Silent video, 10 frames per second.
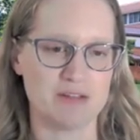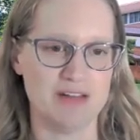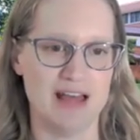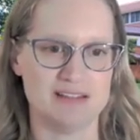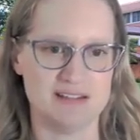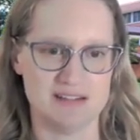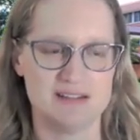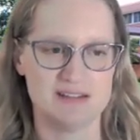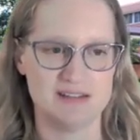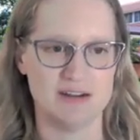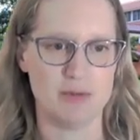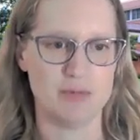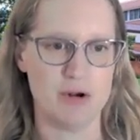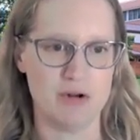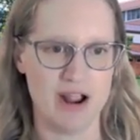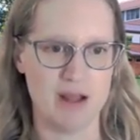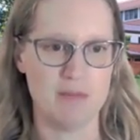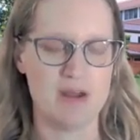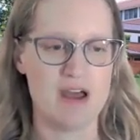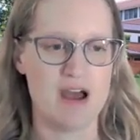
classes in our program.